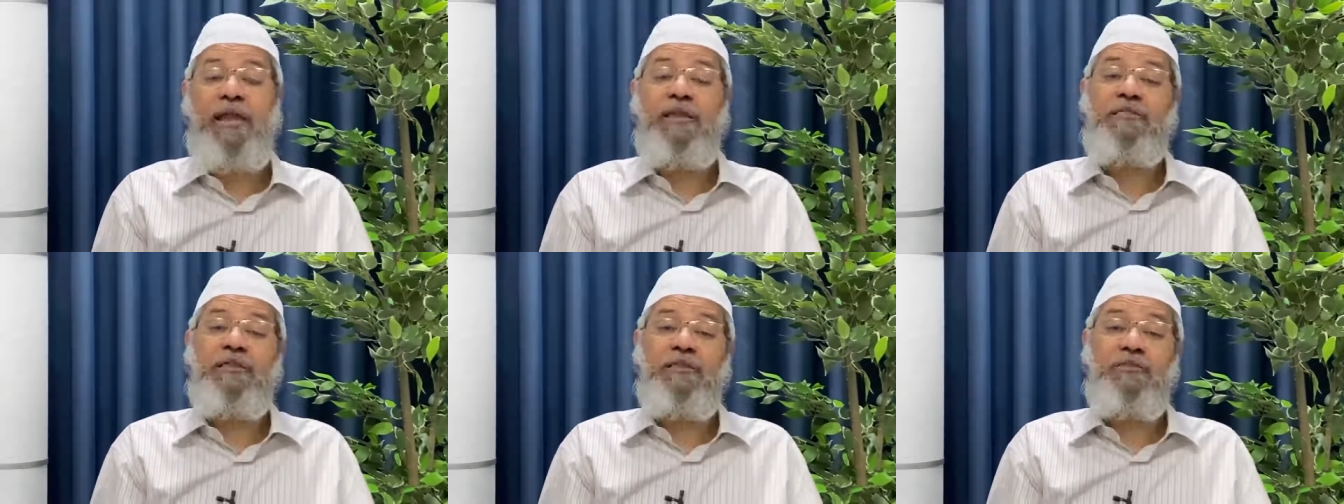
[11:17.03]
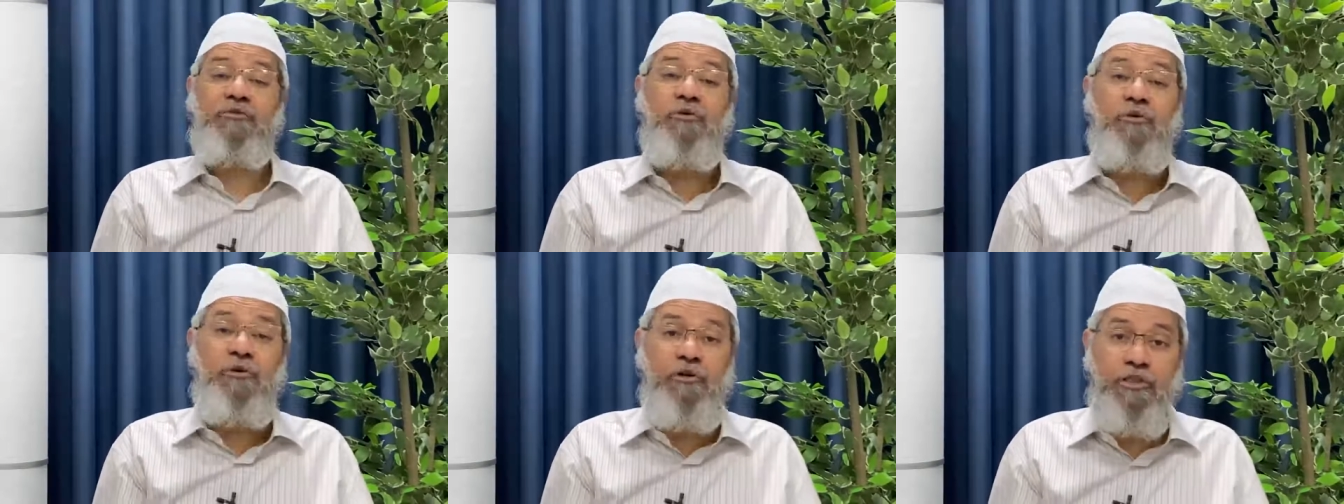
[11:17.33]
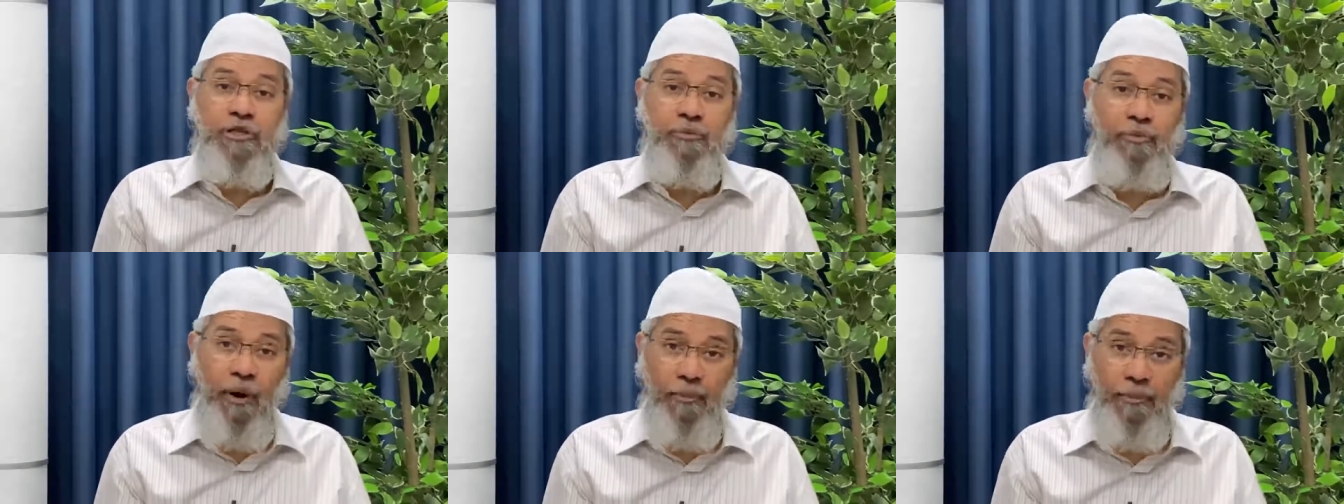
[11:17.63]
And
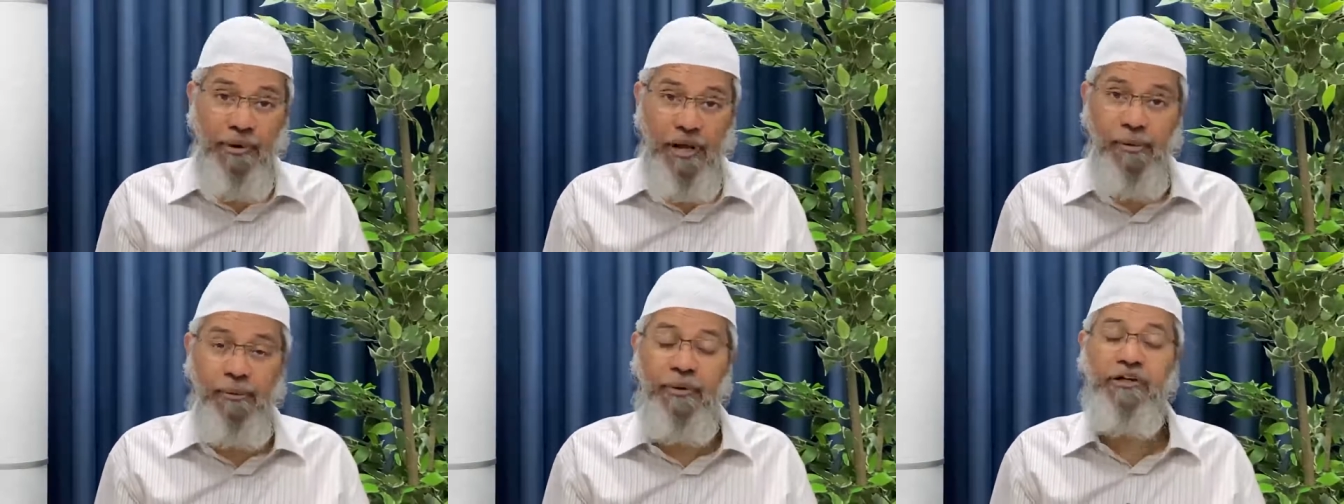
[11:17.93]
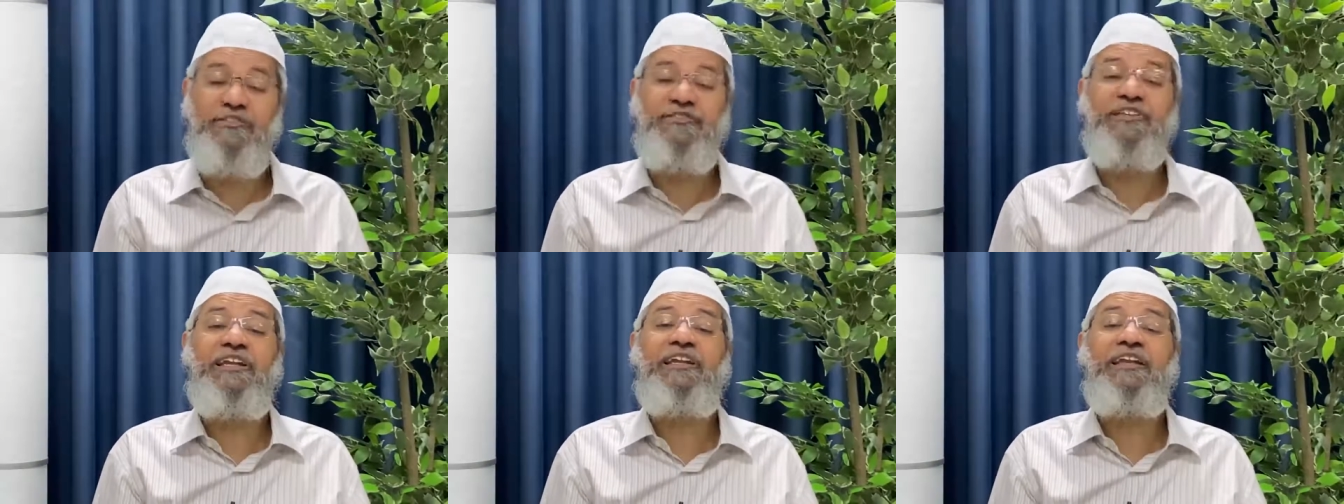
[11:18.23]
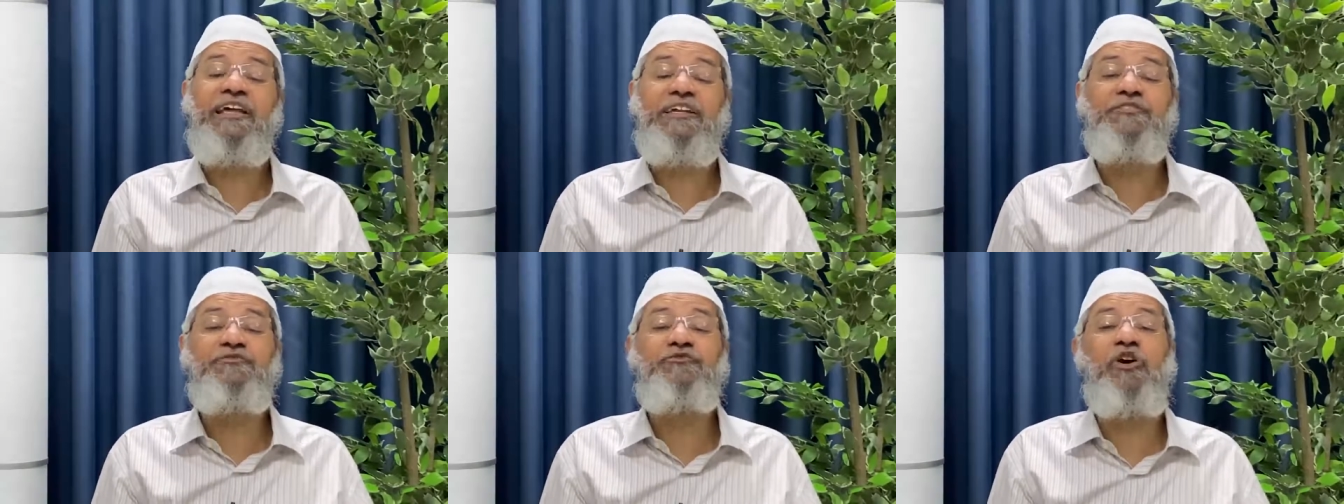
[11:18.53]
Sadhguru is a popular
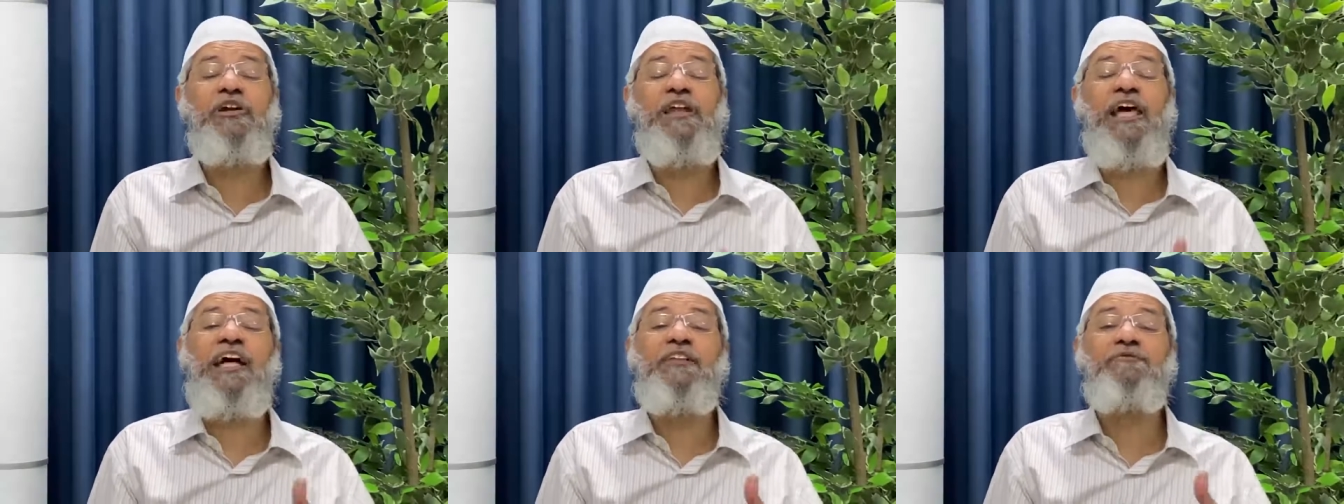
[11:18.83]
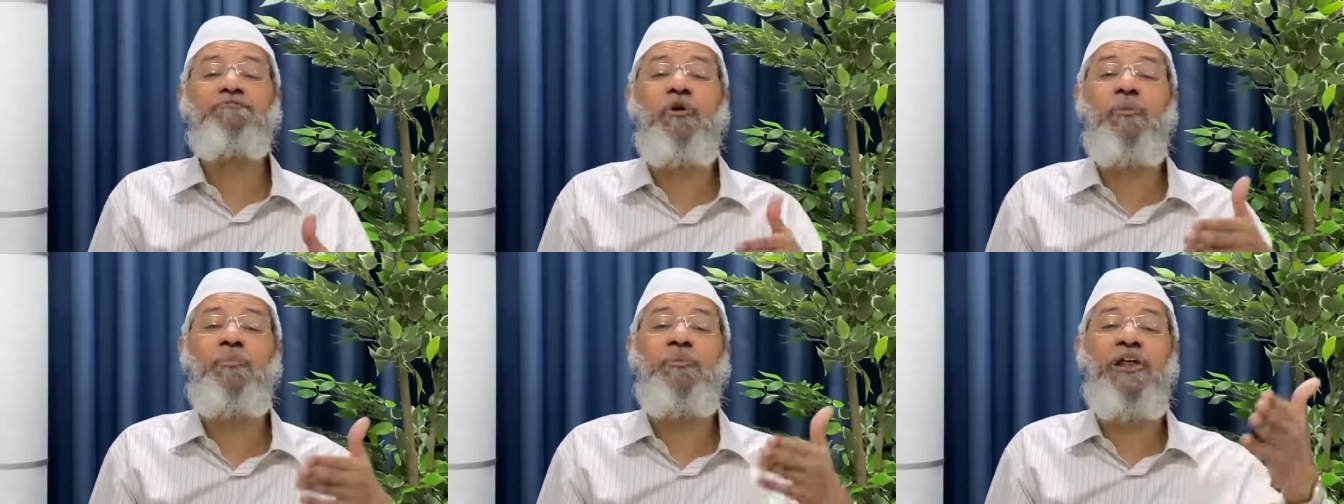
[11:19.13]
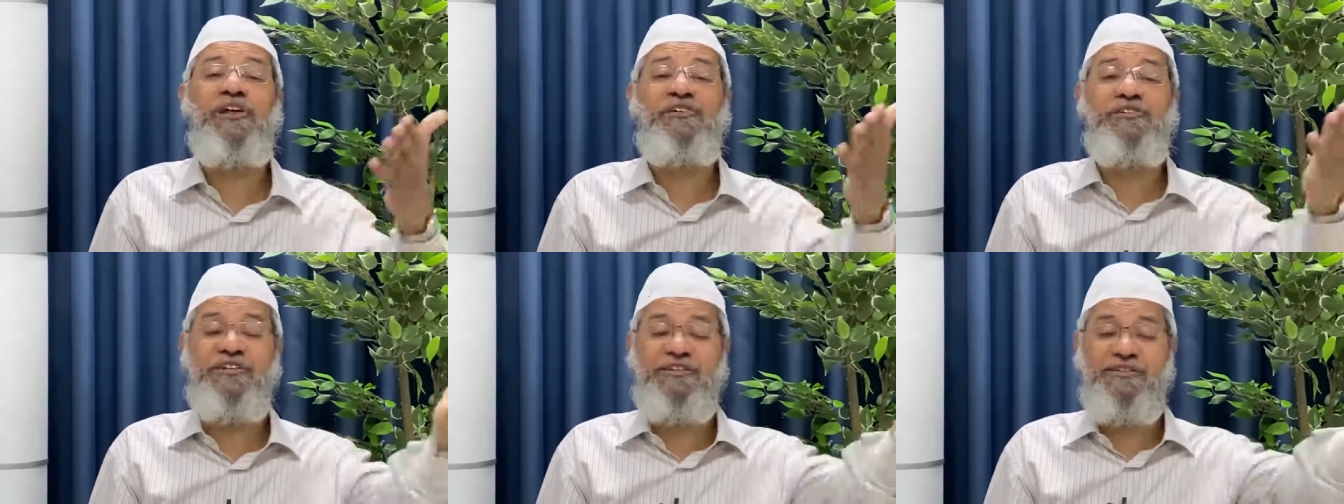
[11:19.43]
person, is not as
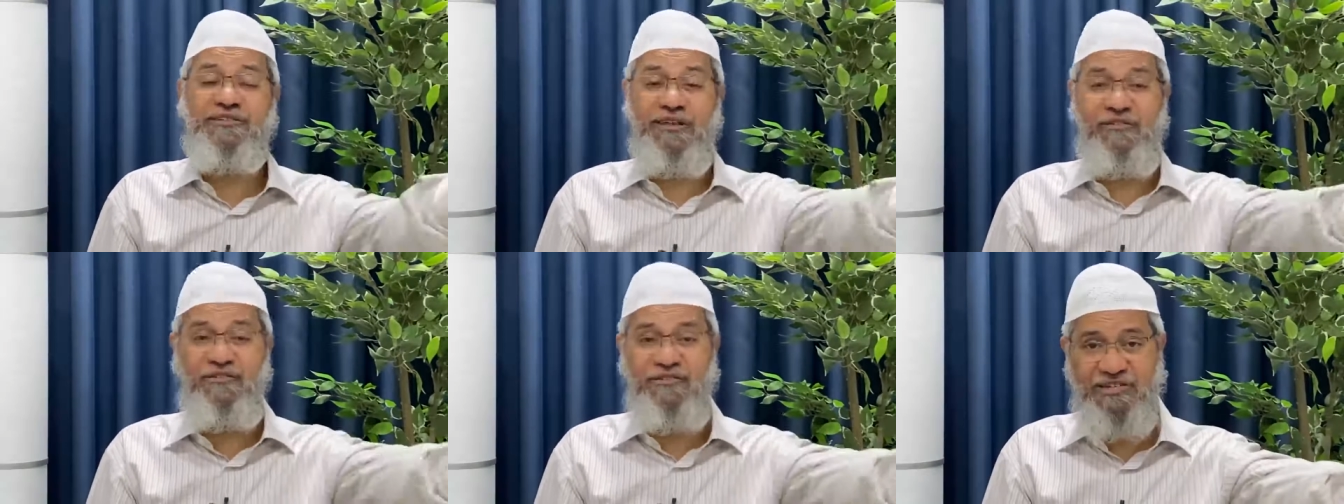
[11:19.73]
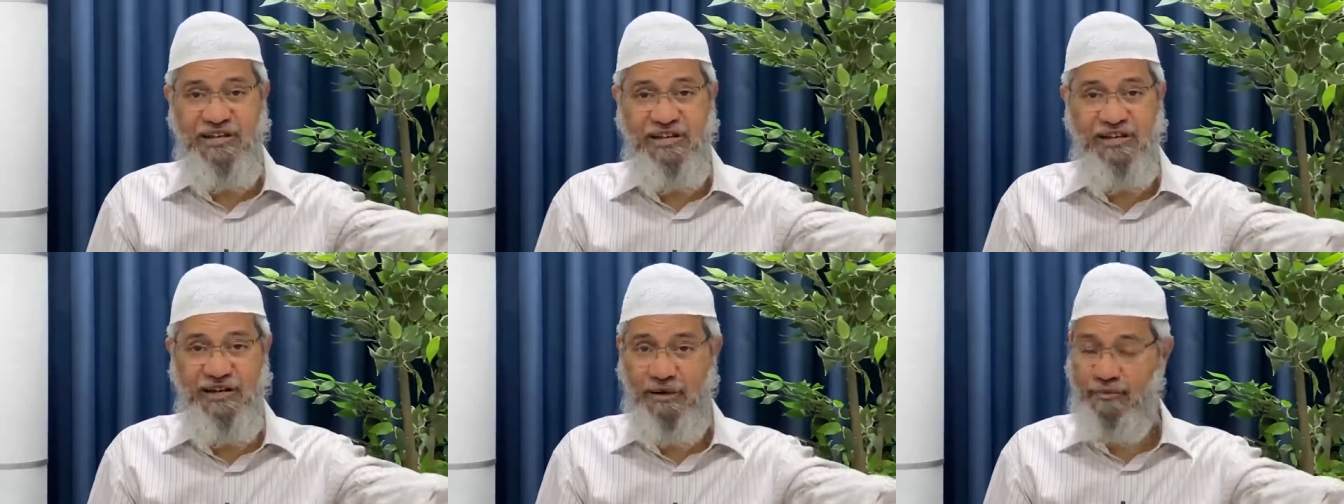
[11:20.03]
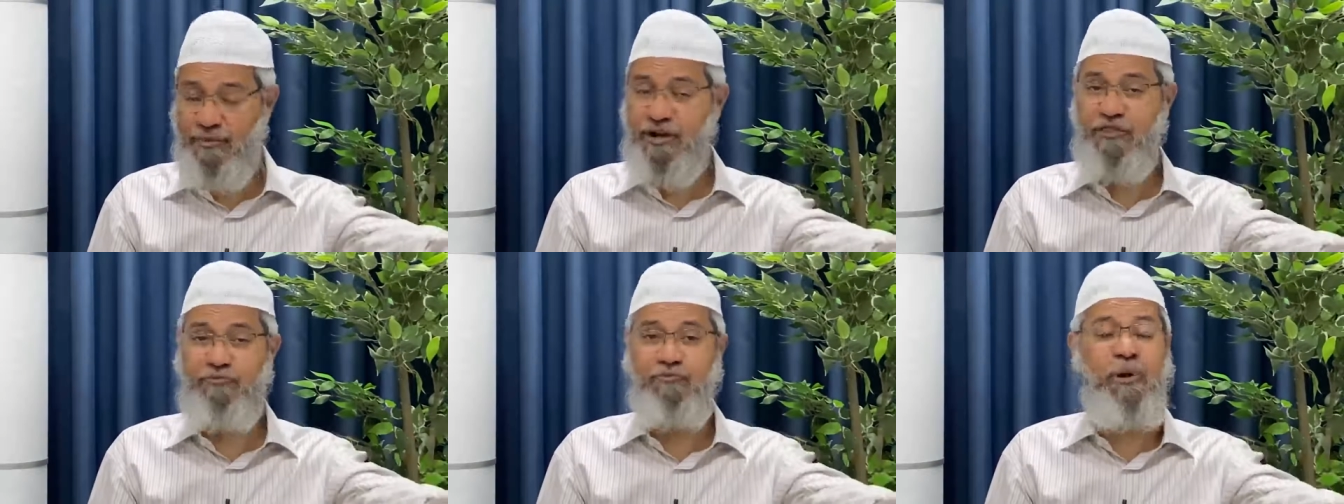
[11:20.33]
popular as Shri Ravi
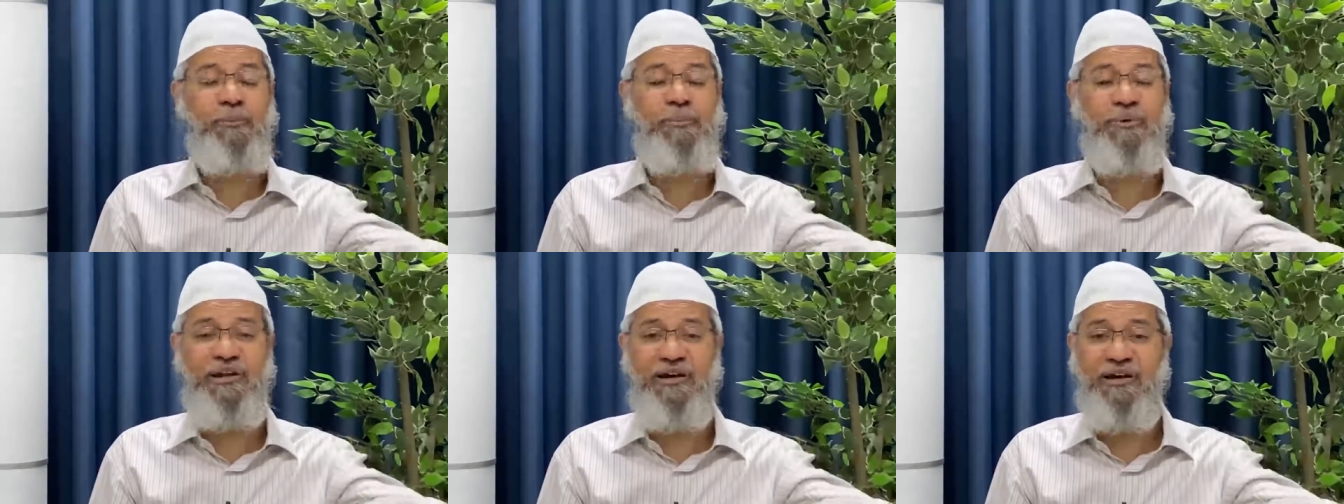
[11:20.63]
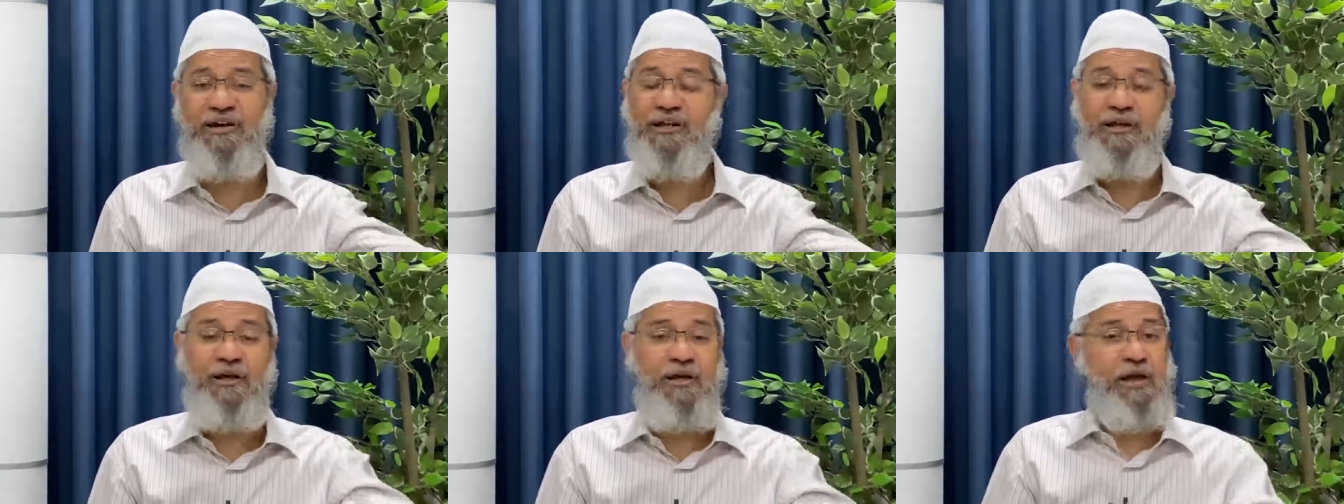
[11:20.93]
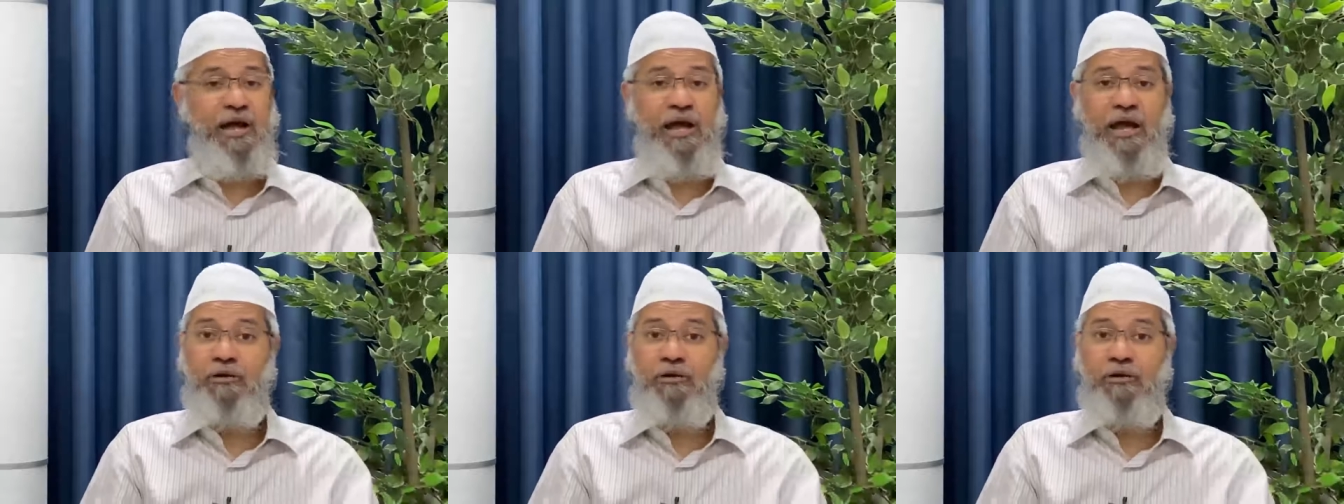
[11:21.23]
Shankar, but he's popular.